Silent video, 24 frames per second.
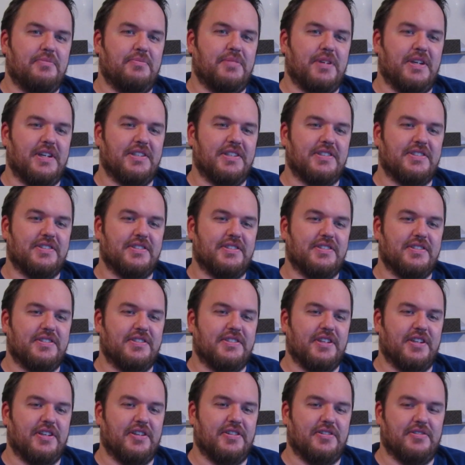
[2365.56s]
But,
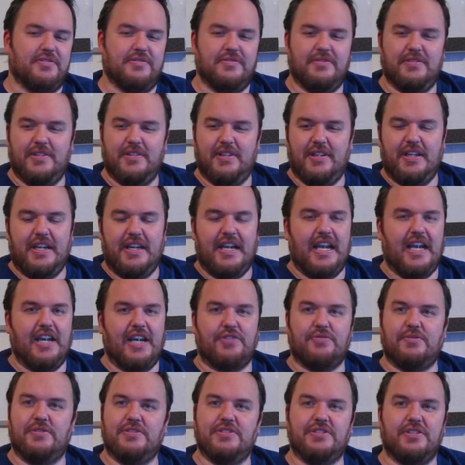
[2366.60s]
you know,
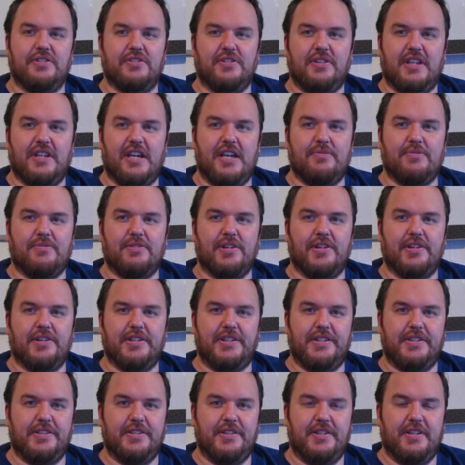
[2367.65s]
Ash wants to go to the
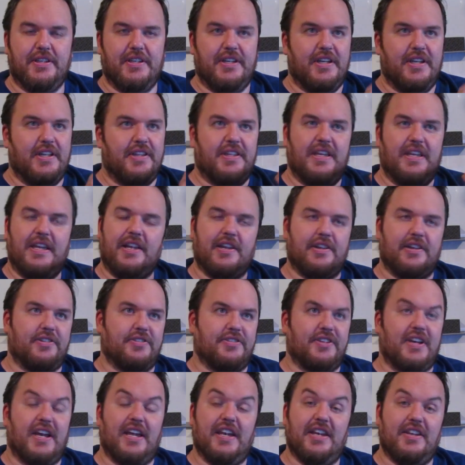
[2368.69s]
library.
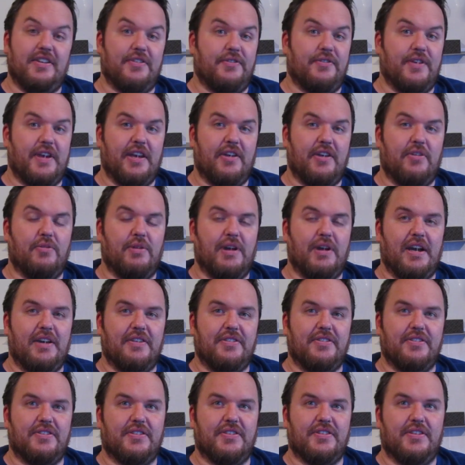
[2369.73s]
Daedeker's got his vague
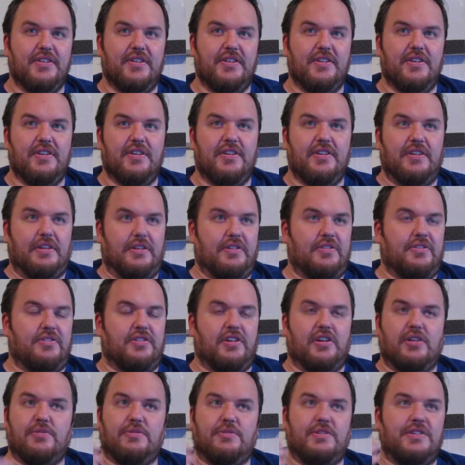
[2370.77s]
quest.
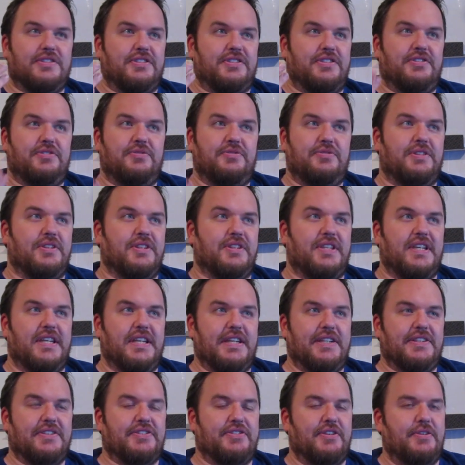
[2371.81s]
Darb wants to do good
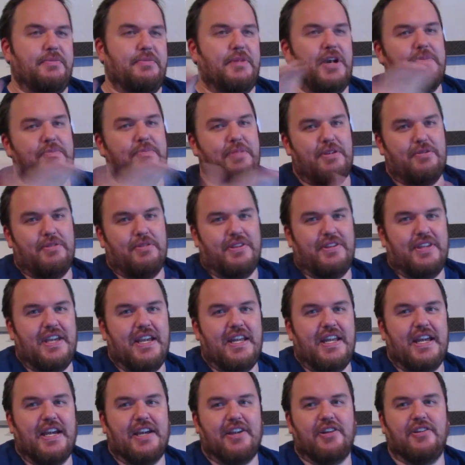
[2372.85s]
things, so he might be with
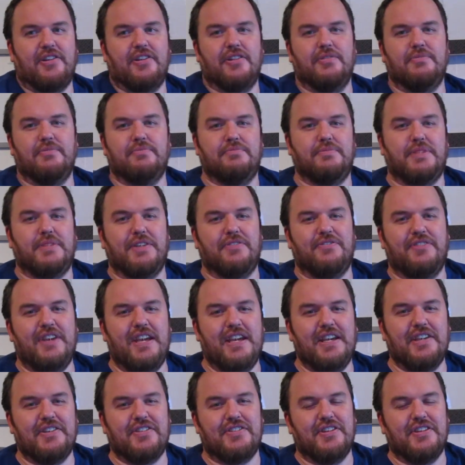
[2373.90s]
Daedecker. But
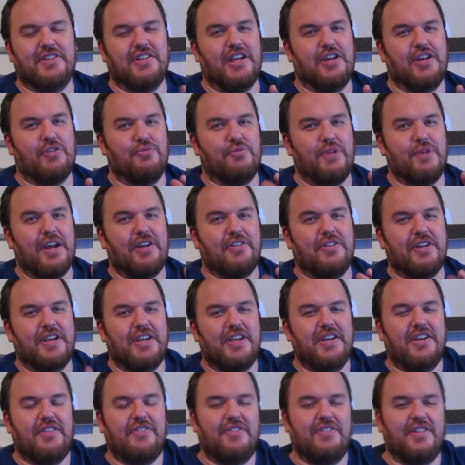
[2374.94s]
Fang is still, like,
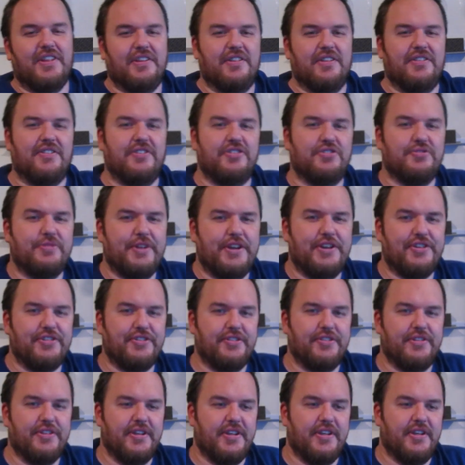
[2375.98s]
wary of the
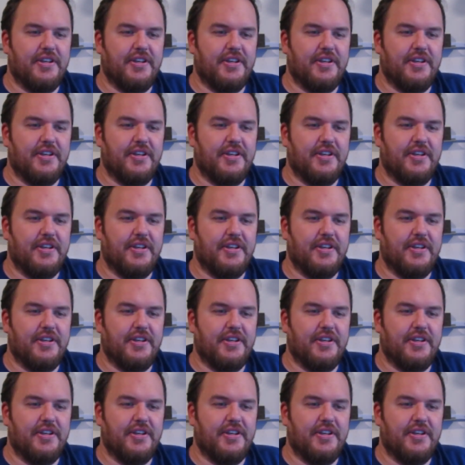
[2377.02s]
situation.